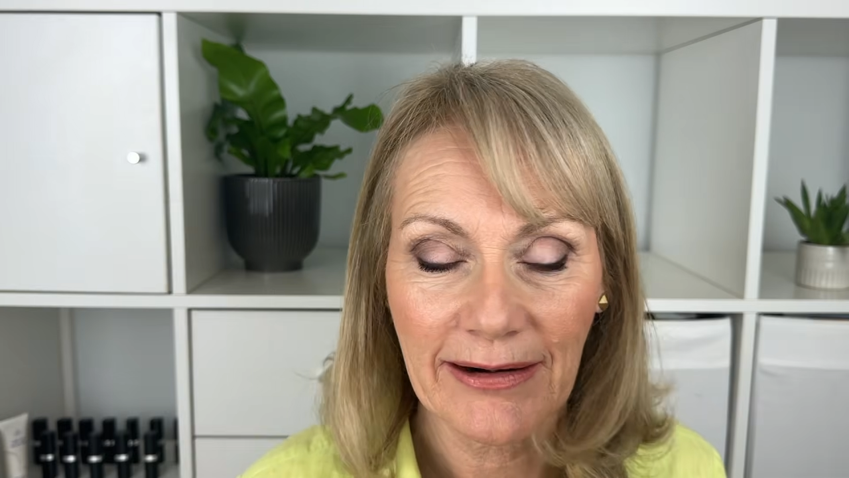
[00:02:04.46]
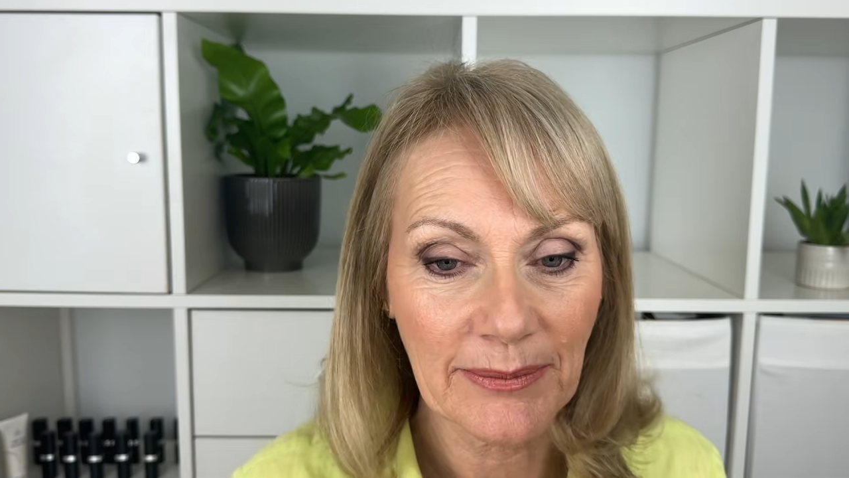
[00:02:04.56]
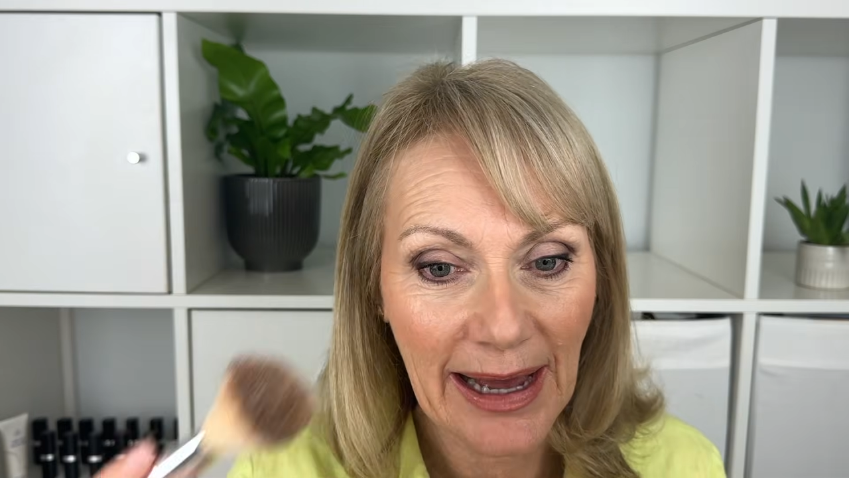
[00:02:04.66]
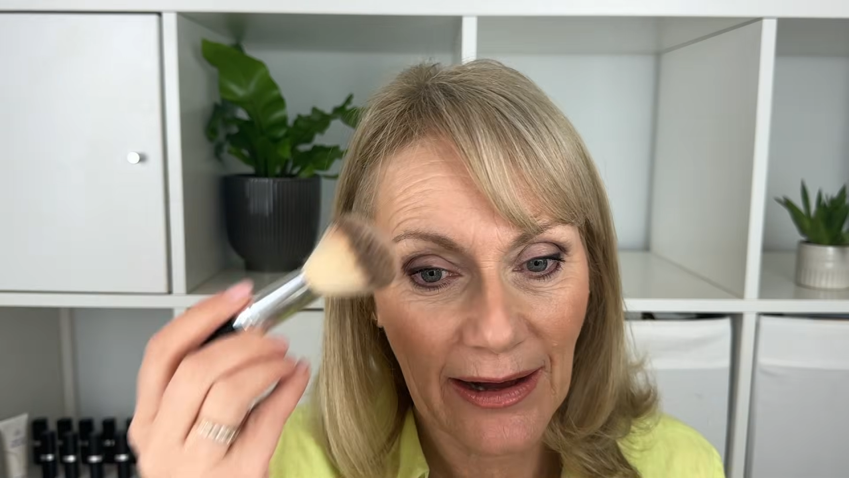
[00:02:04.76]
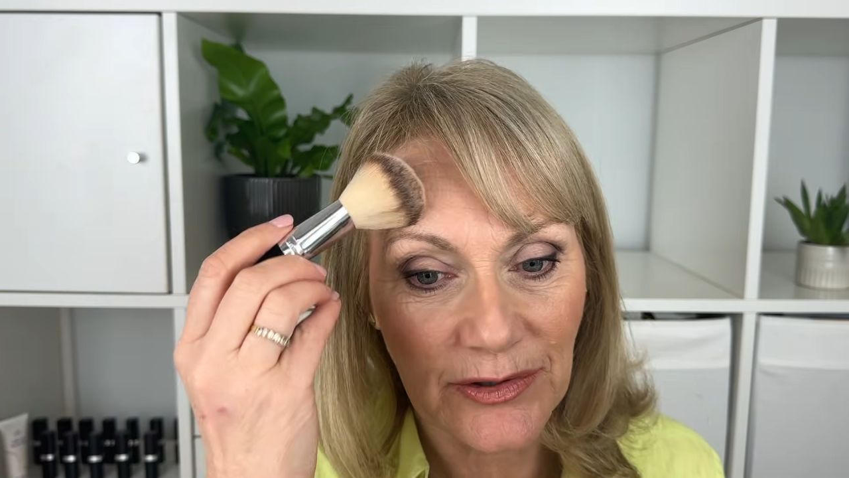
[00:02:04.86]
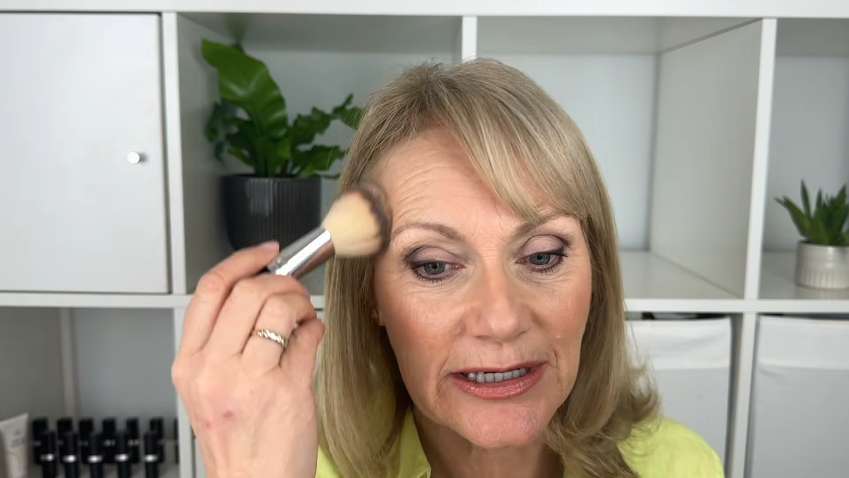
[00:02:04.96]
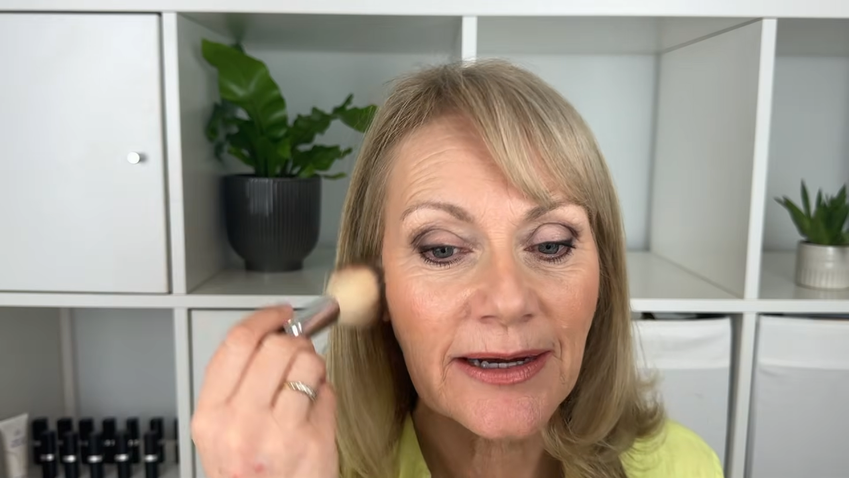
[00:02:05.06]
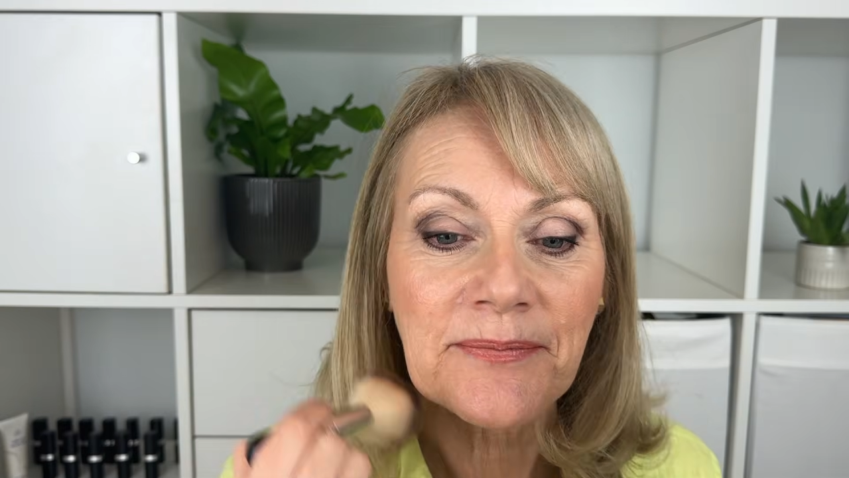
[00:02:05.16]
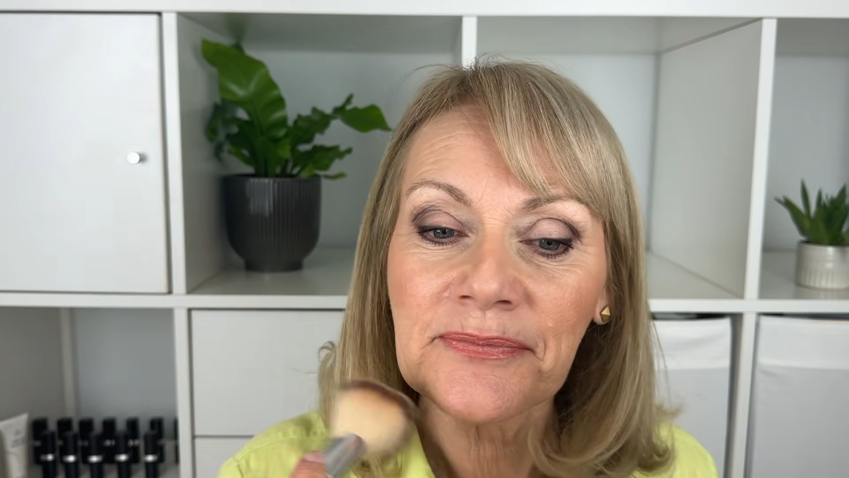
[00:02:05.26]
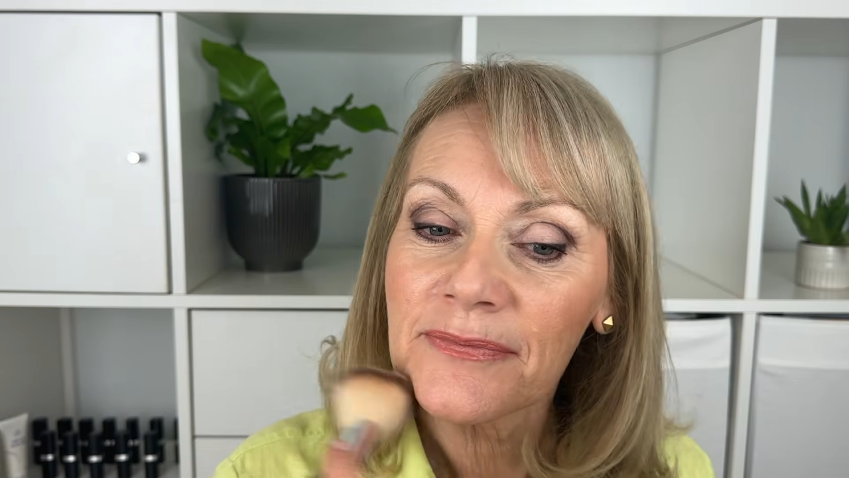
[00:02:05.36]
powder,
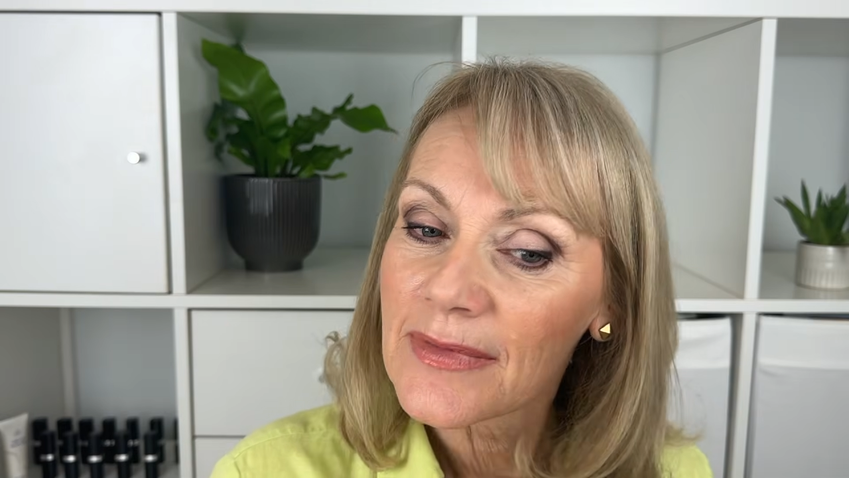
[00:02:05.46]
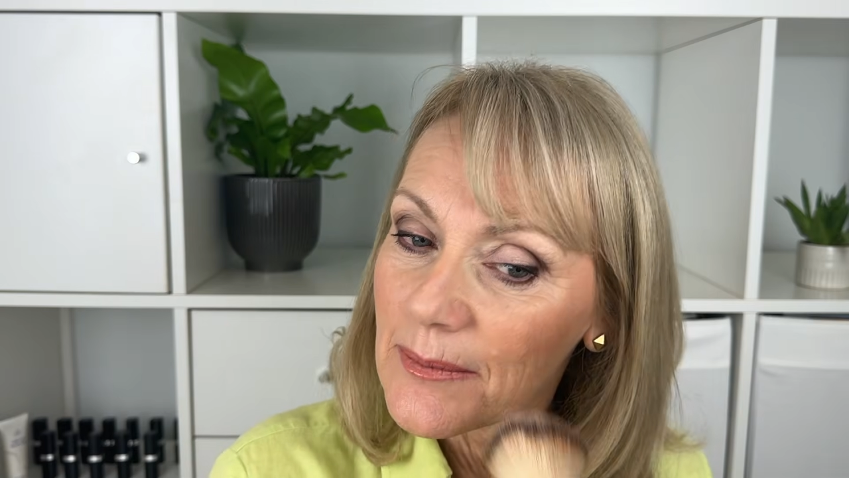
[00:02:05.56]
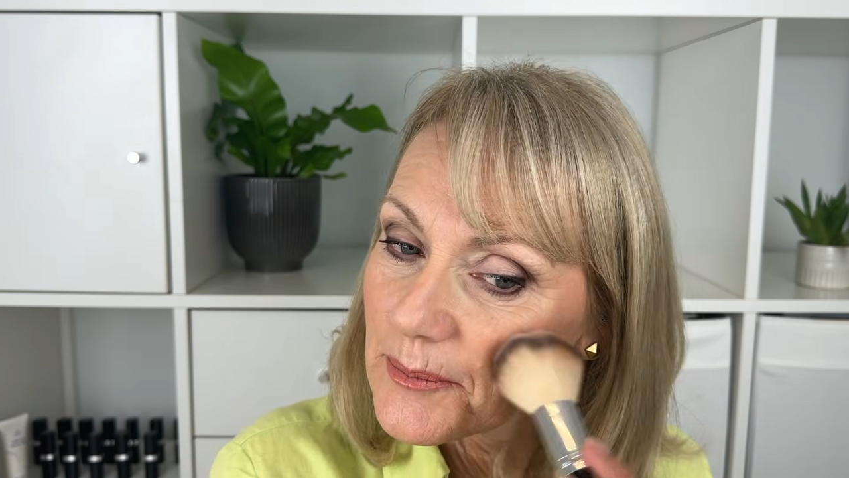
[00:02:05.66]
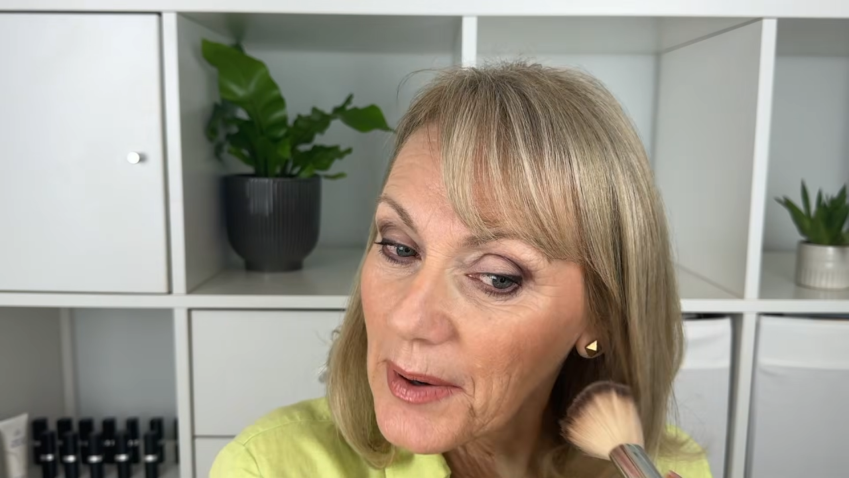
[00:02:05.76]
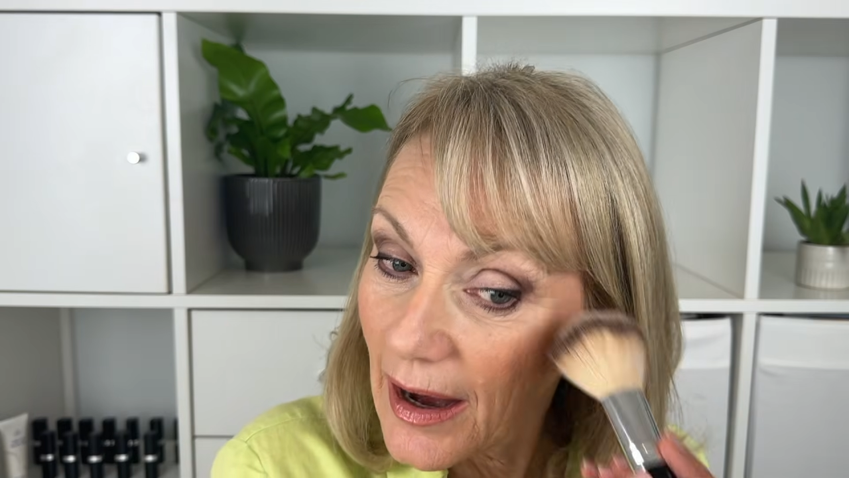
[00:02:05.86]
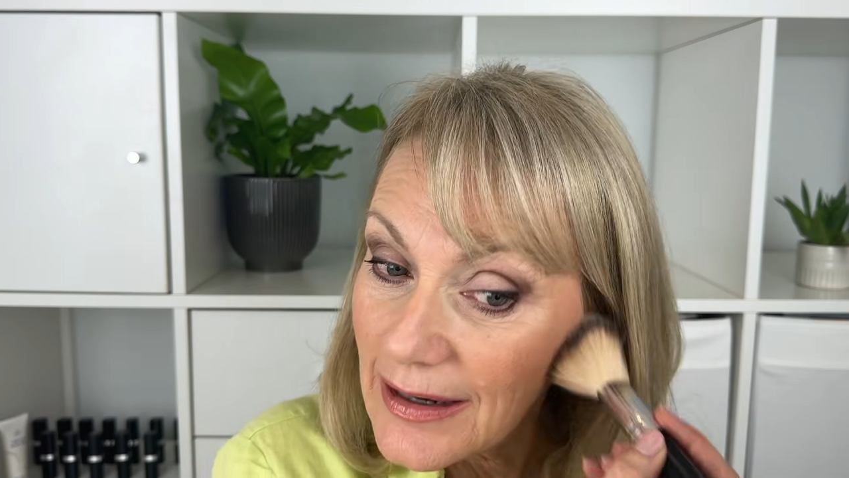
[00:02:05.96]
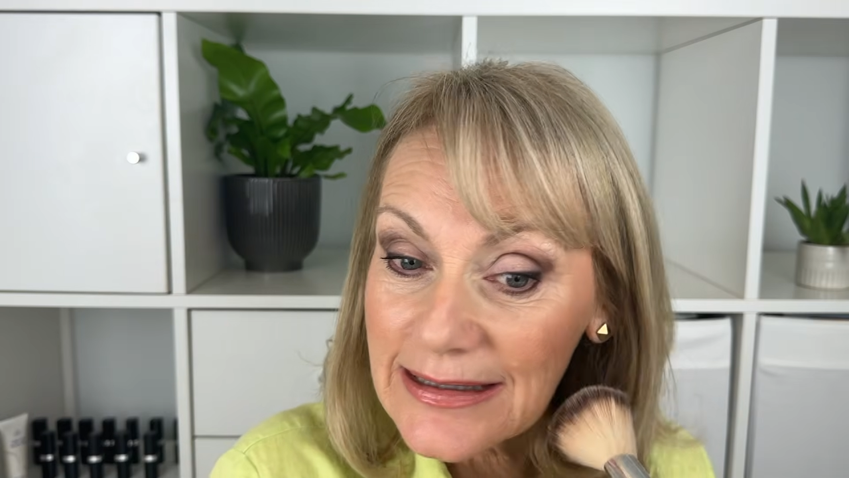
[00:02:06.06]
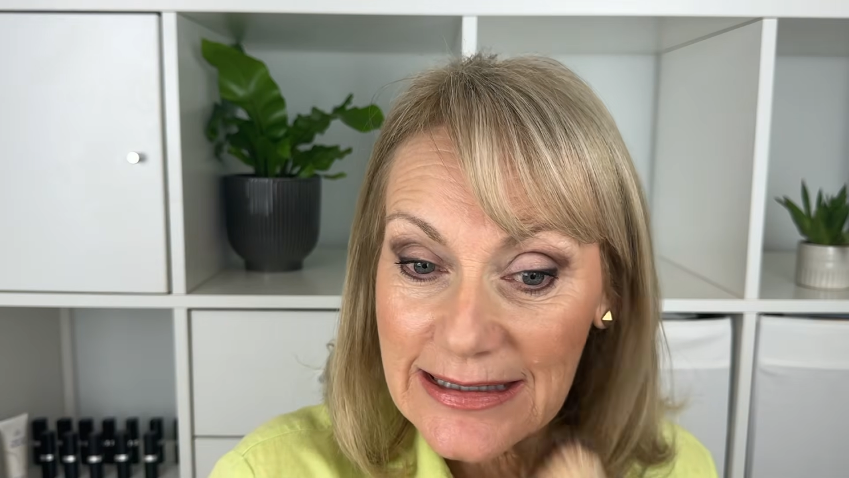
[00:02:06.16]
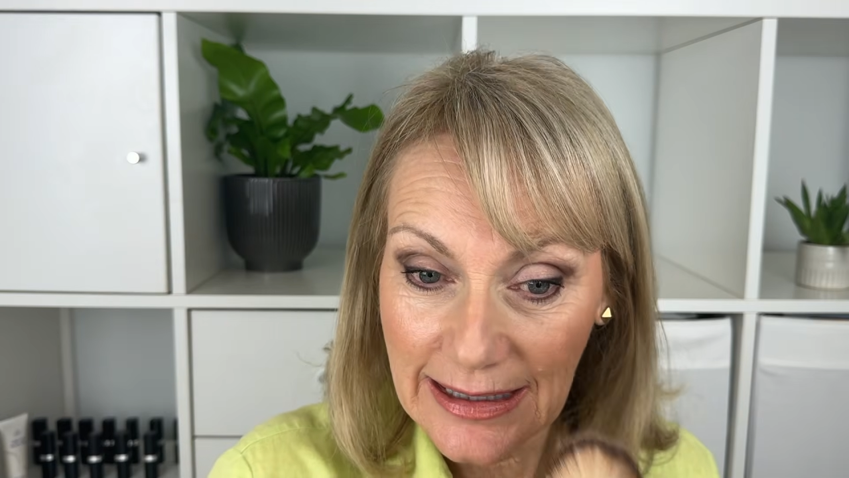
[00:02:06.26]
but